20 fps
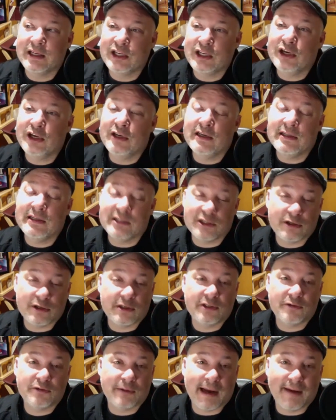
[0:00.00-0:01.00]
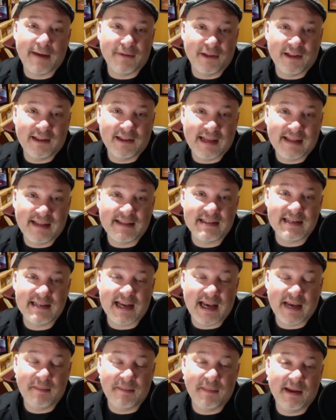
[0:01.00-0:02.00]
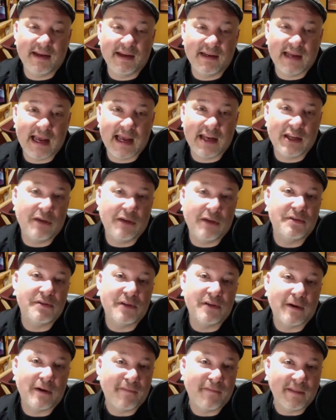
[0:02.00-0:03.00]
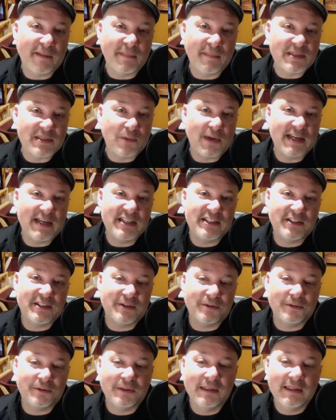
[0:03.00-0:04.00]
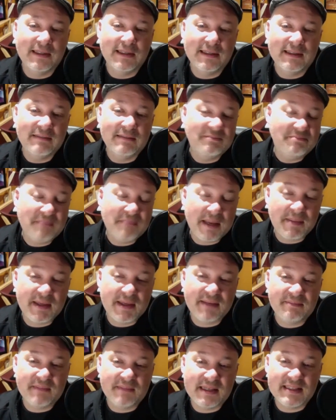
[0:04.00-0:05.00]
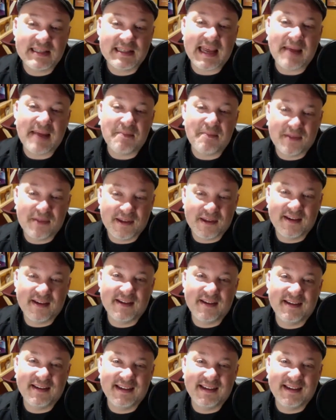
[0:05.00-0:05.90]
couldn't travel at the time and used our film as a way to maybe escape the